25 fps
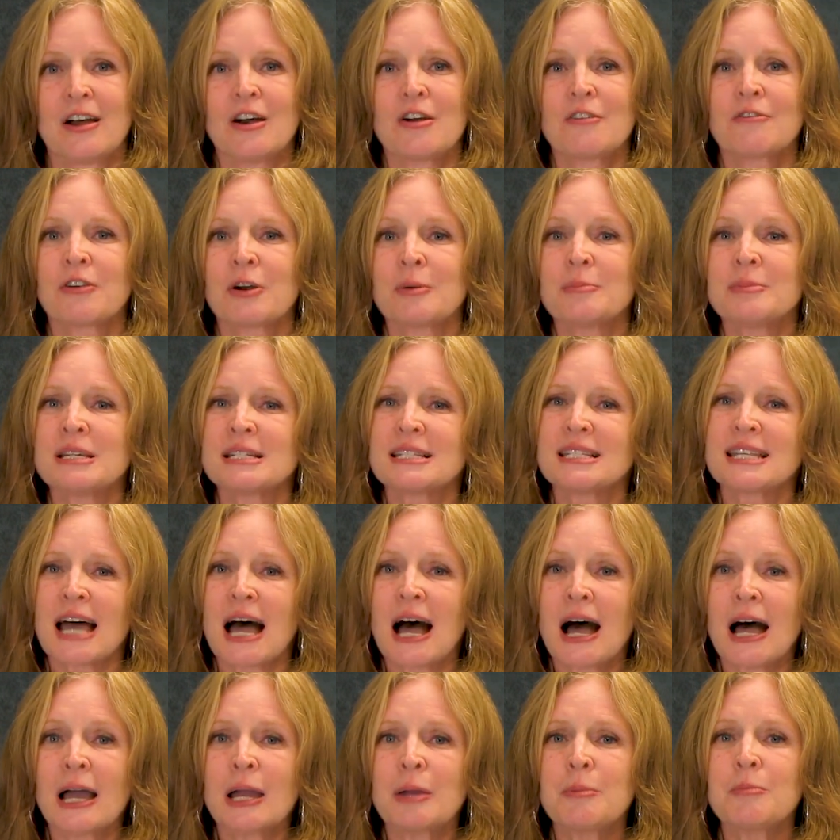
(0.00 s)
From the
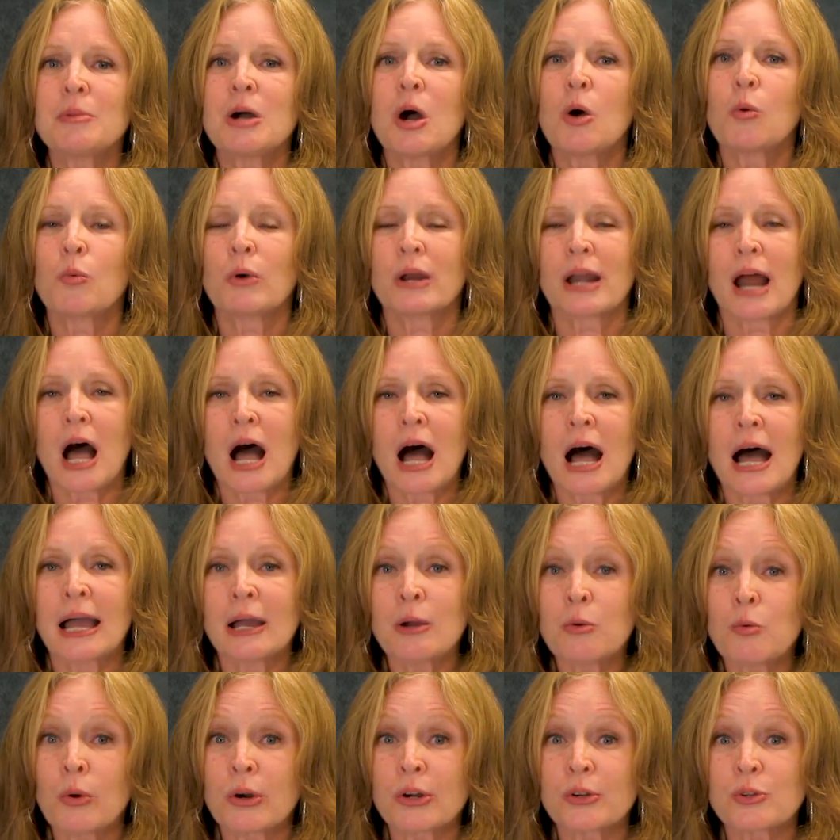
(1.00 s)
time when I
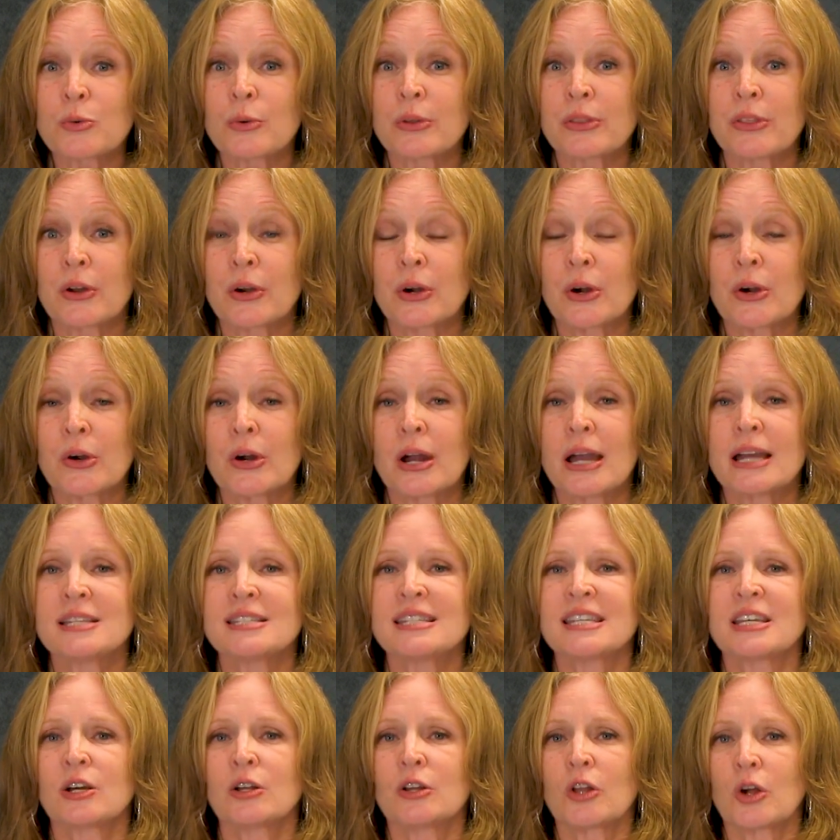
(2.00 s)
worked with her
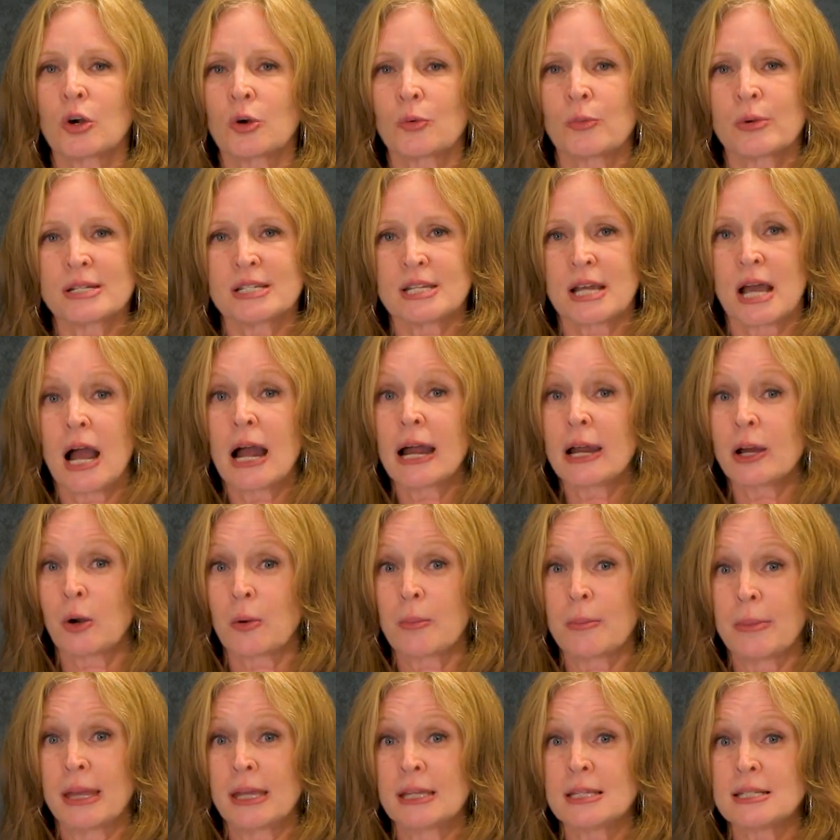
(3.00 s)
until her
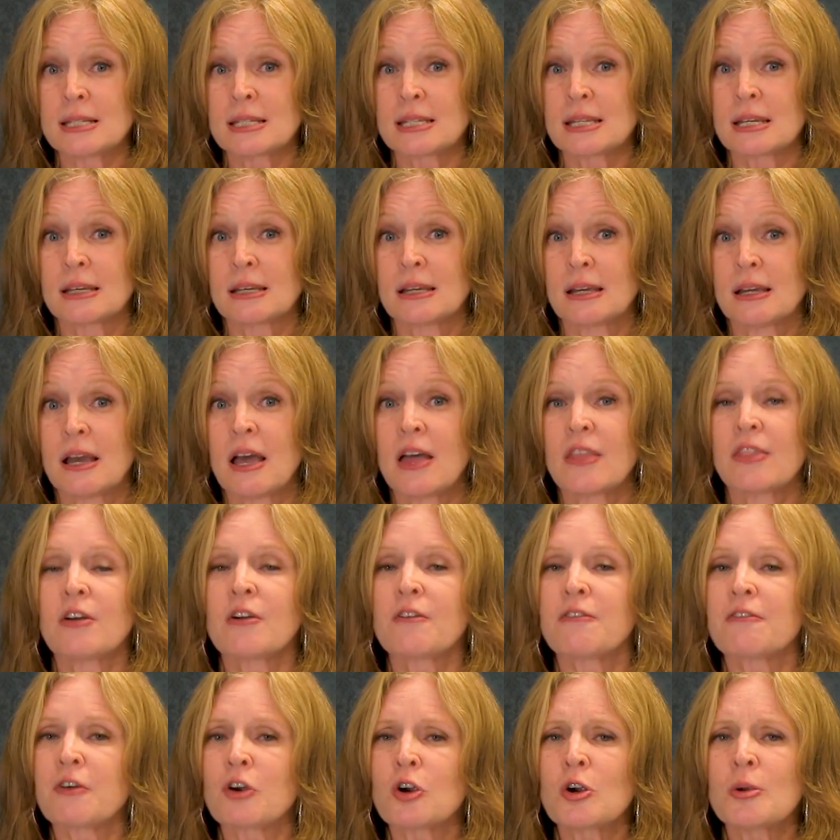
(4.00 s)
retirement, the
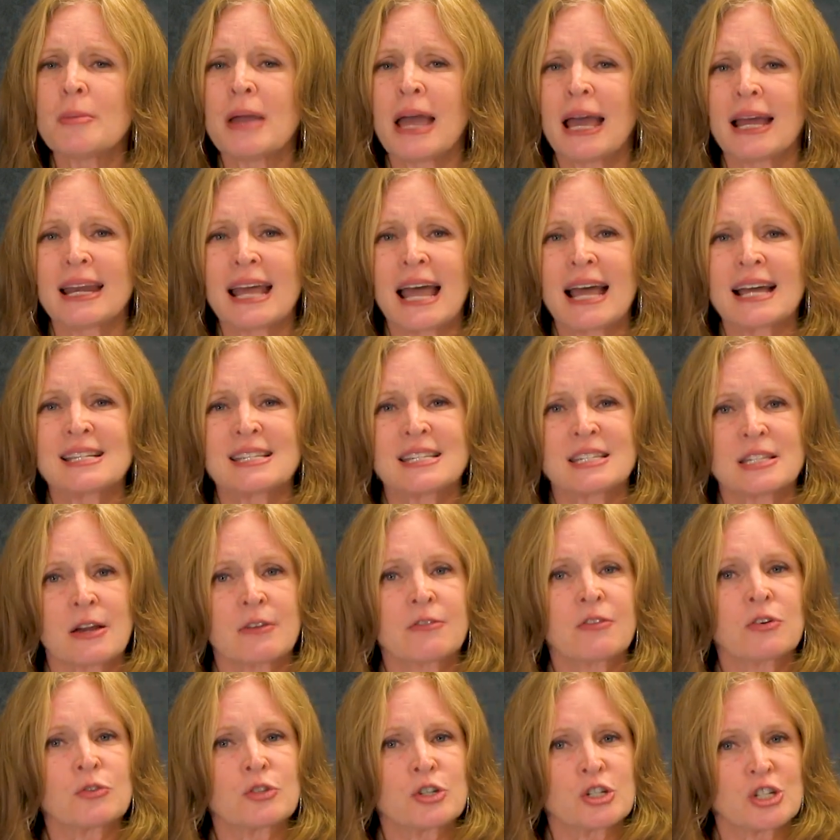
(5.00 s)
firm had had
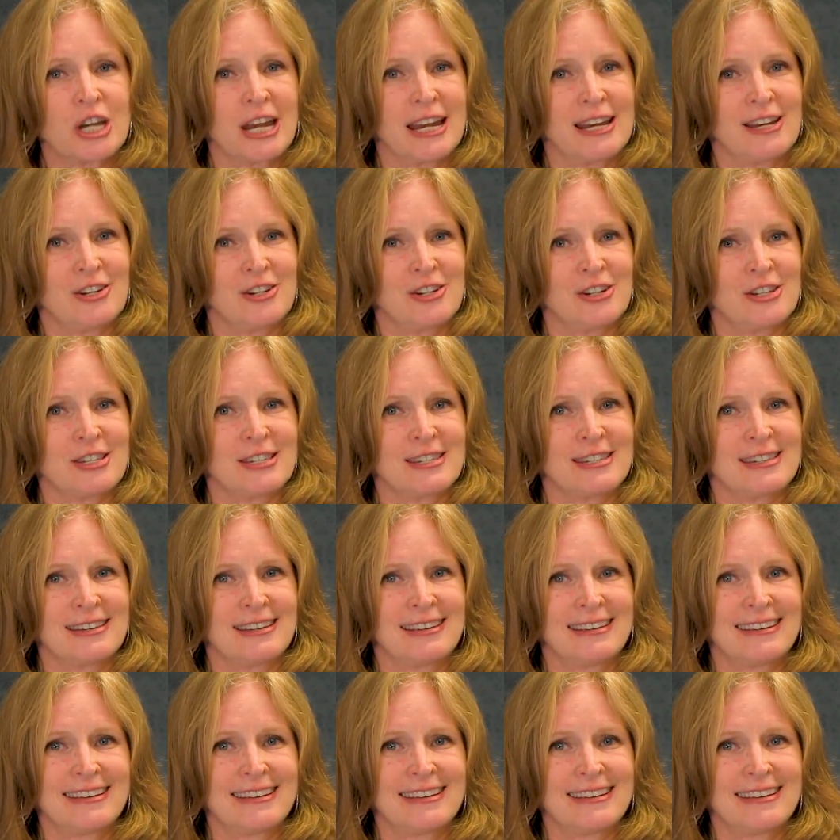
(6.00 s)
several changes,